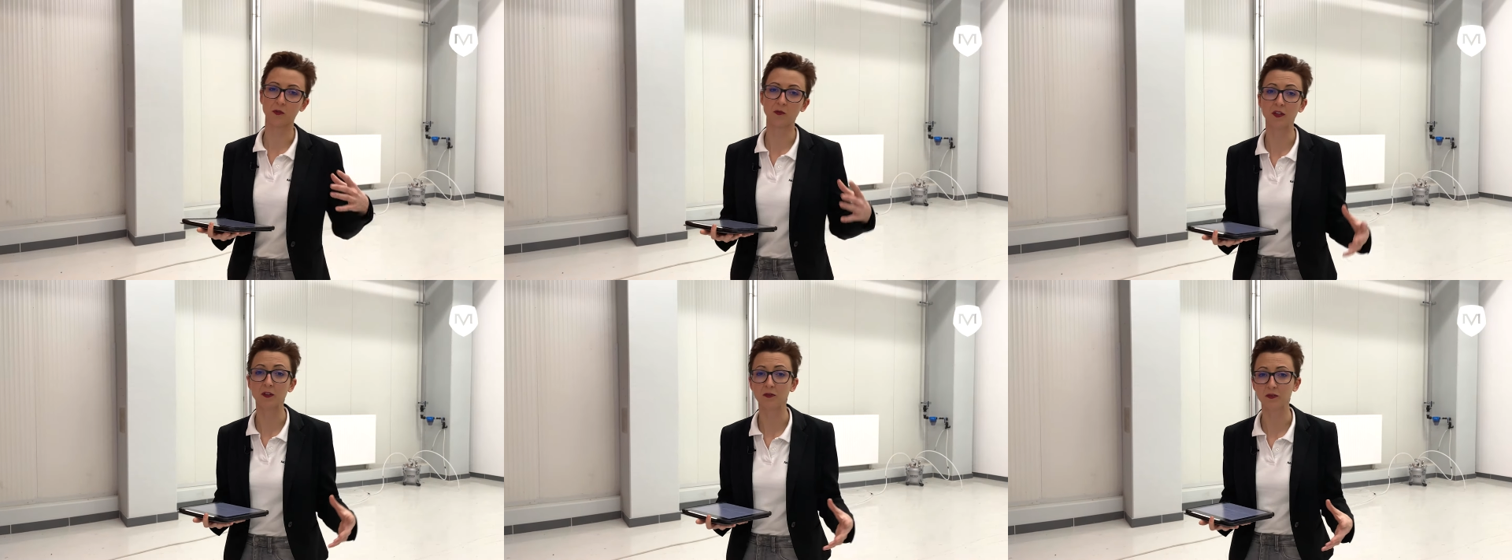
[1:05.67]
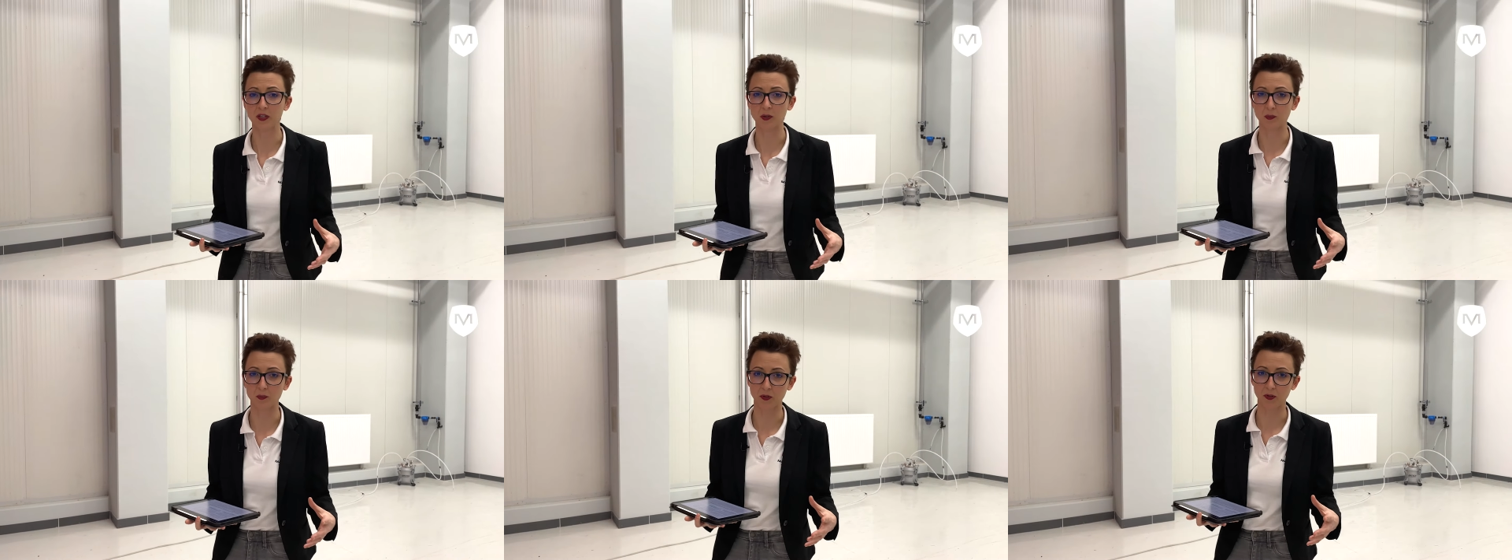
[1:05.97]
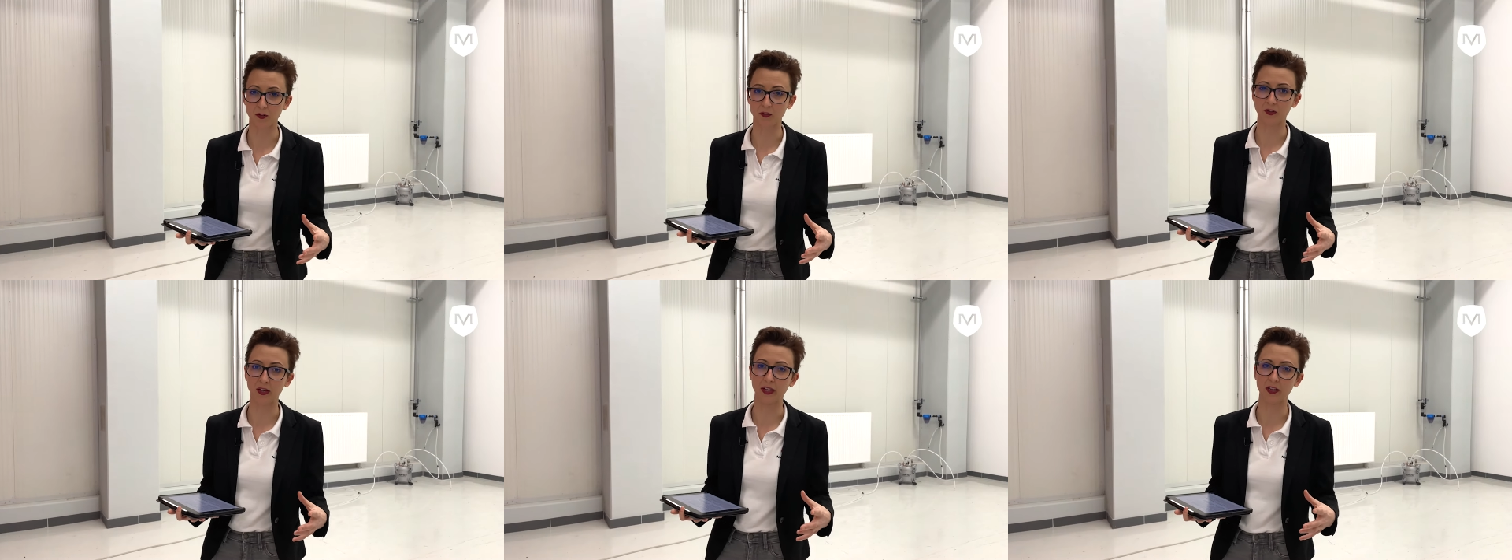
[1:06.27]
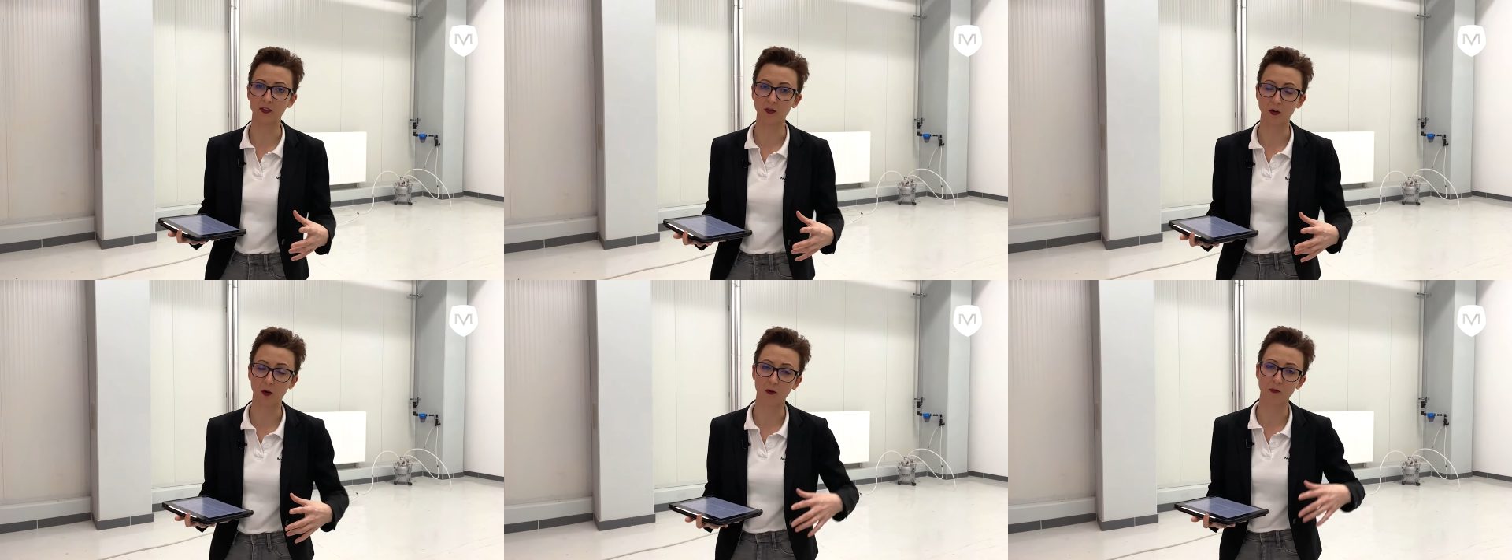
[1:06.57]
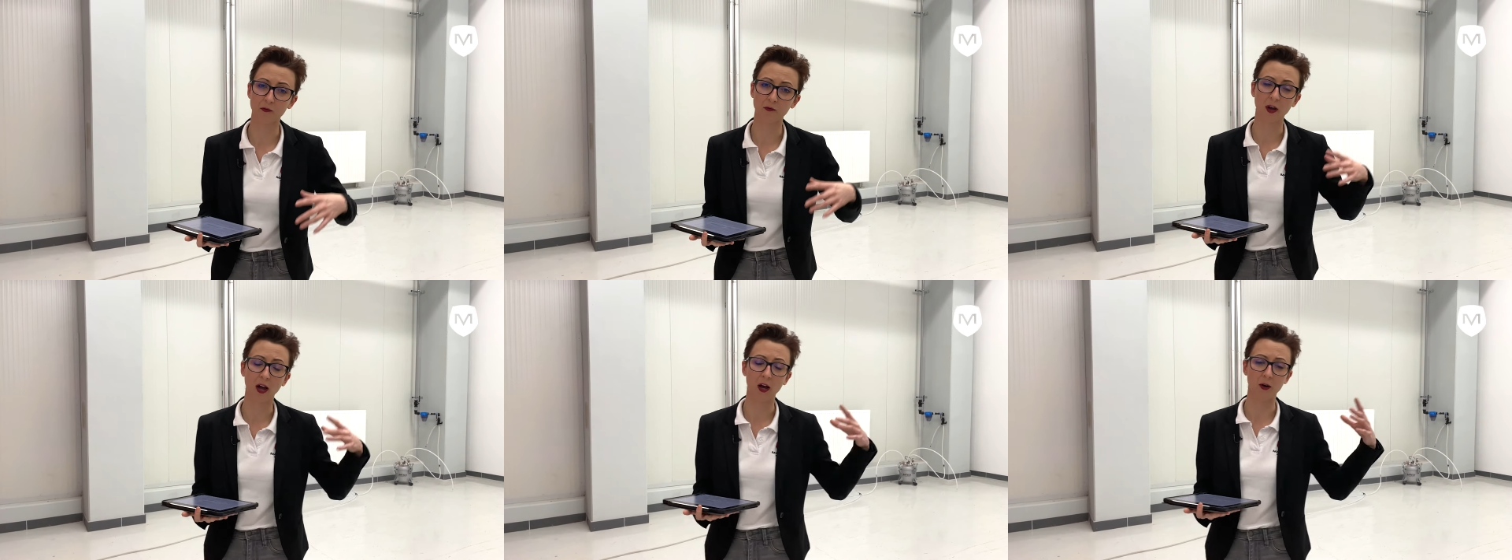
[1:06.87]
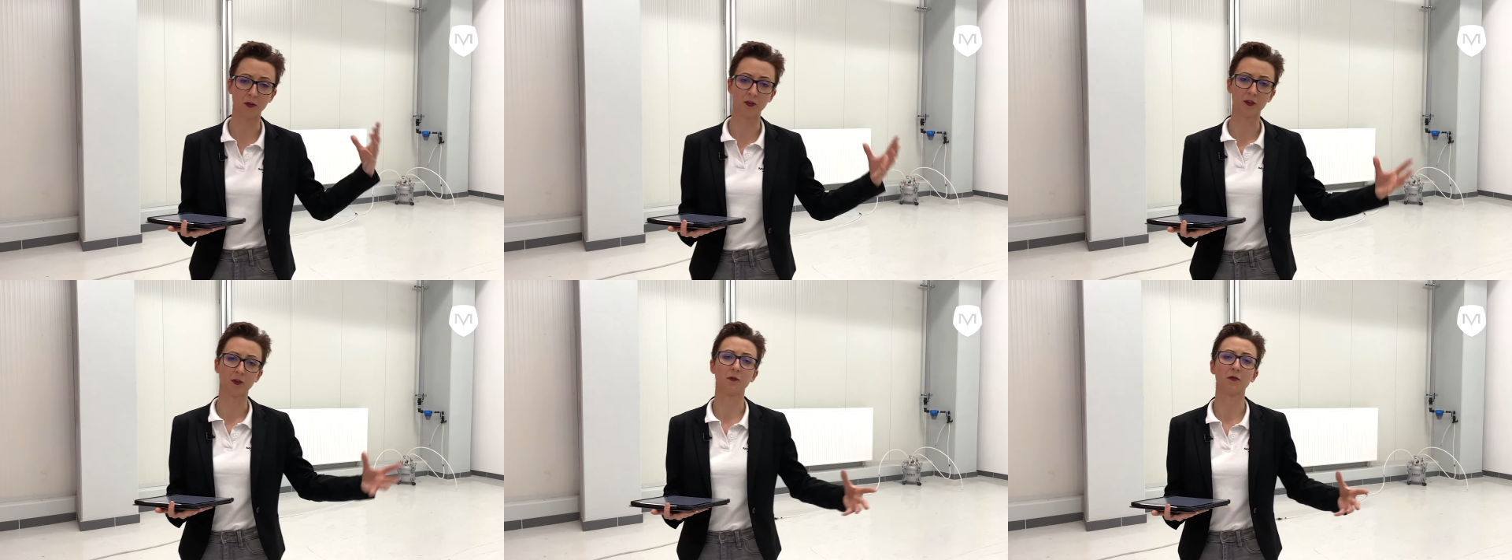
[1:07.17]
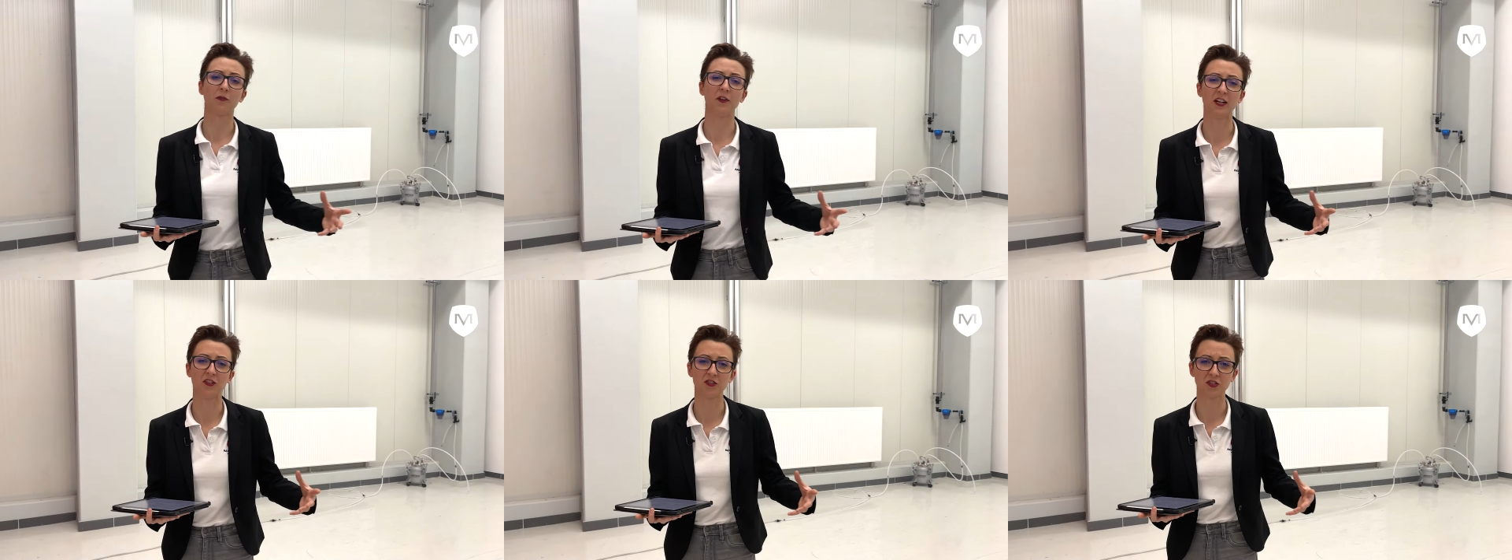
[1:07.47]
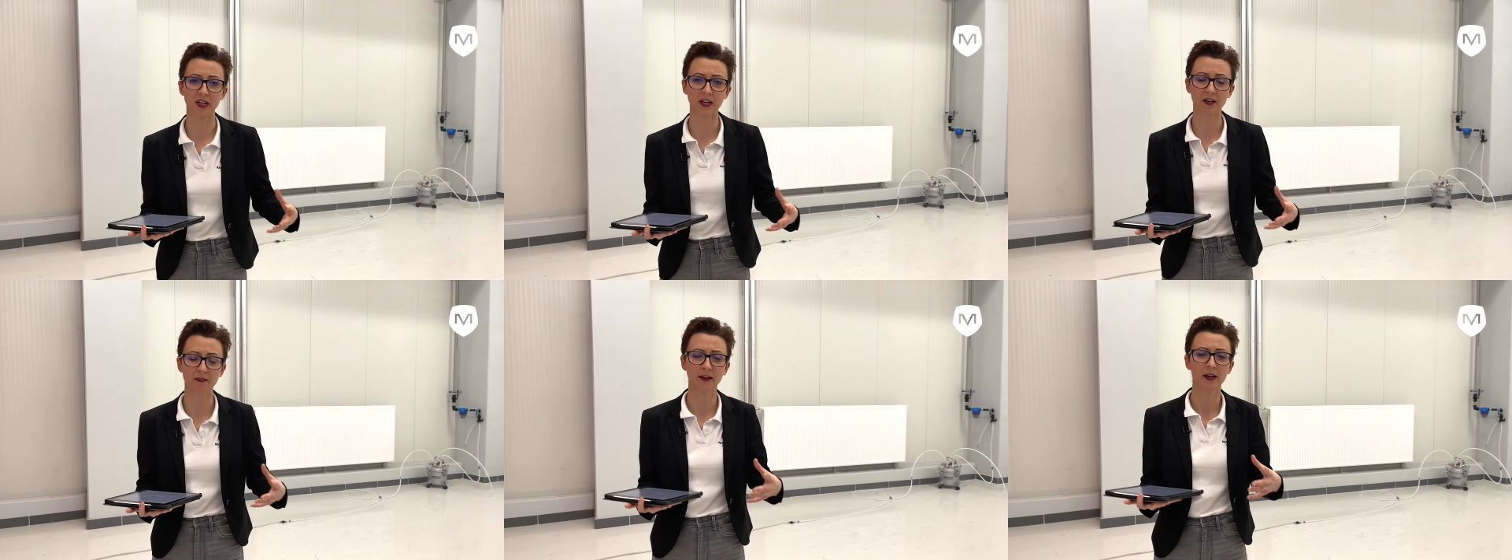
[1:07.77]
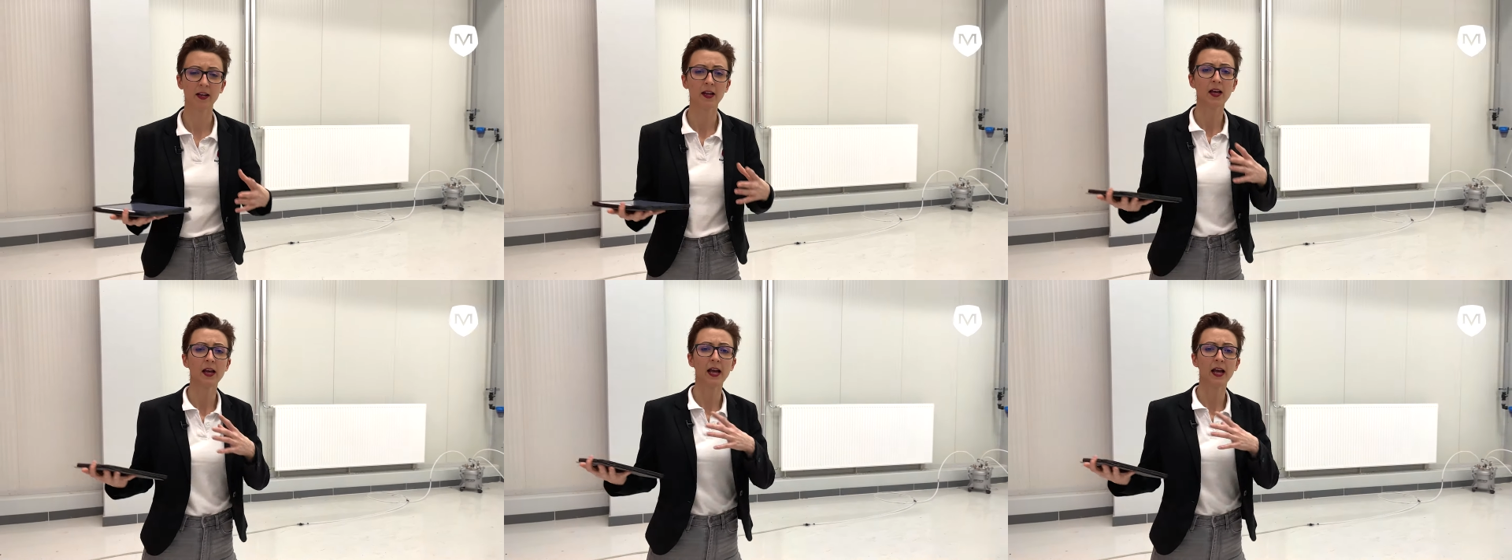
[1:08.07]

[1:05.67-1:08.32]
15% of outer fresh air